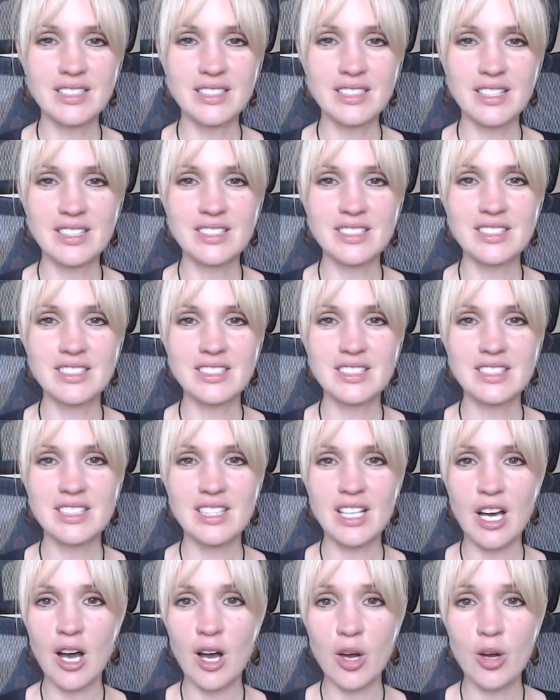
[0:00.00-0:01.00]
isn't
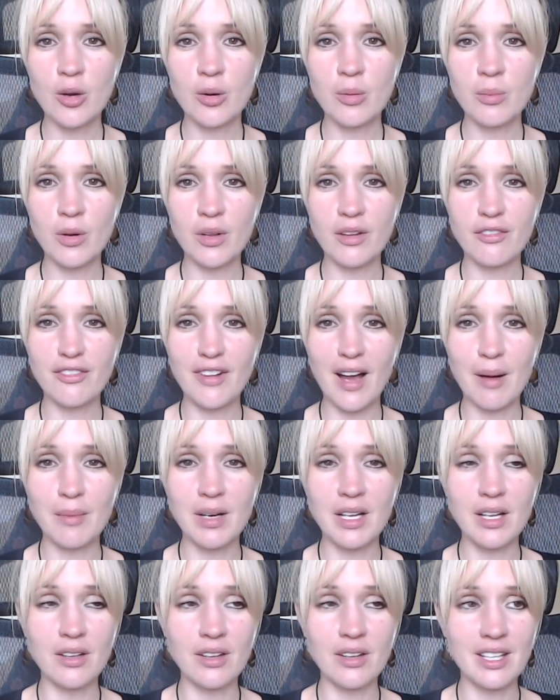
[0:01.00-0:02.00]
the home or the
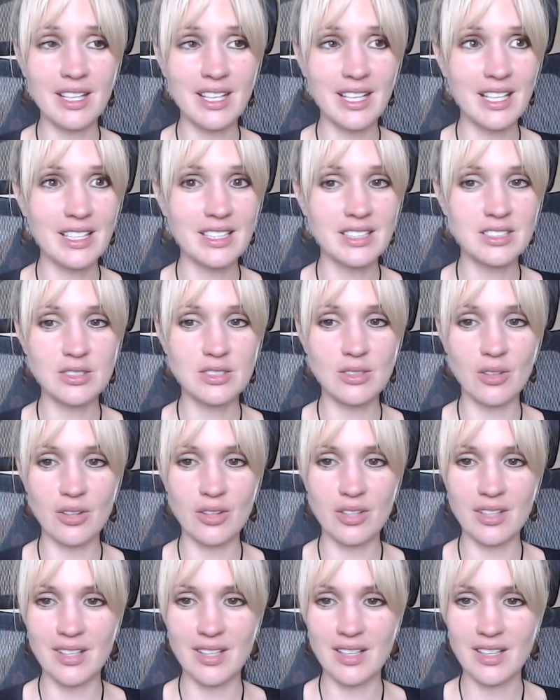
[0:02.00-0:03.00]
family or the kids
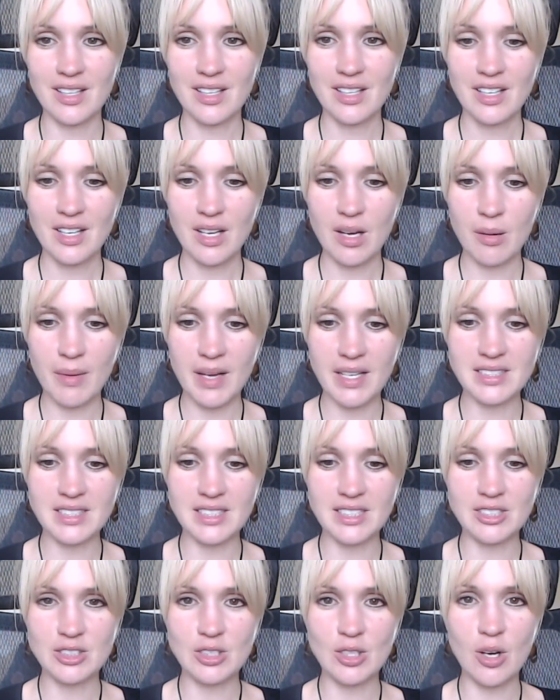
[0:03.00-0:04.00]
or the
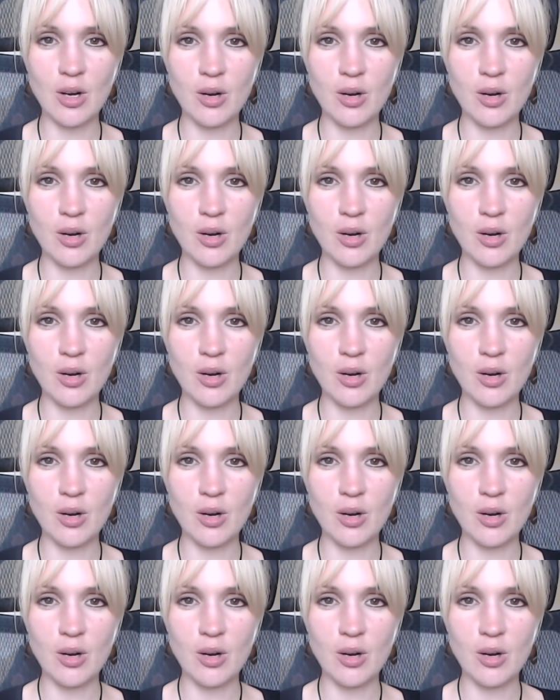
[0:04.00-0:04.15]
amazing